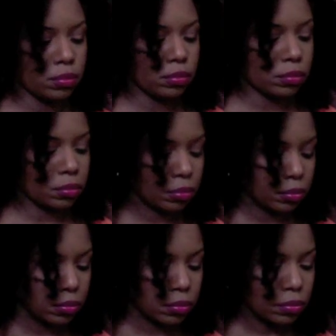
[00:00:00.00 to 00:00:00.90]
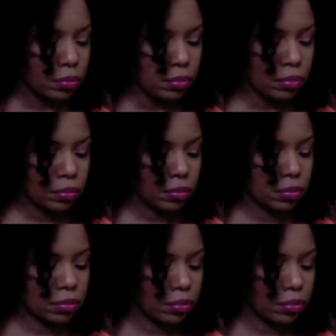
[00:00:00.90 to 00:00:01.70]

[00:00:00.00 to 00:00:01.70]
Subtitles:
(no one is talking)